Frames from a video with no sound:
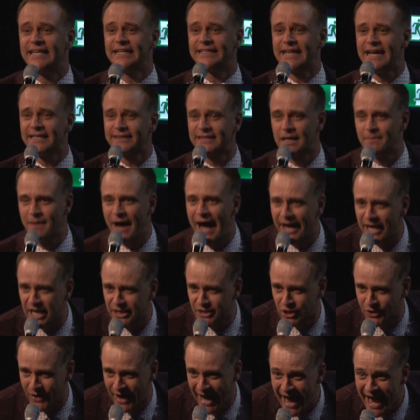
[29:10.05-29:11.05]
get them out of
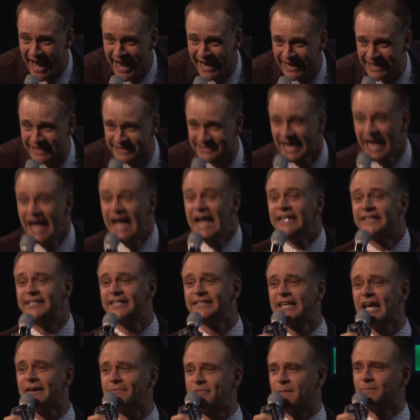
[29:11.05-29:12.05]
your hands, to
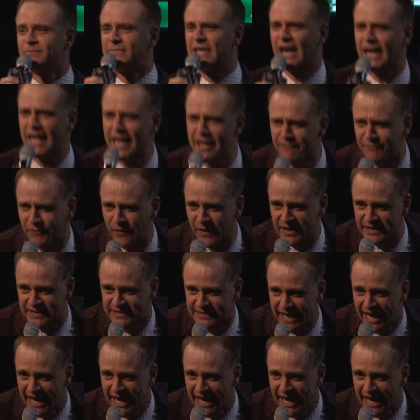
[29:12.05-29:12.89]
give them deliverance, uh,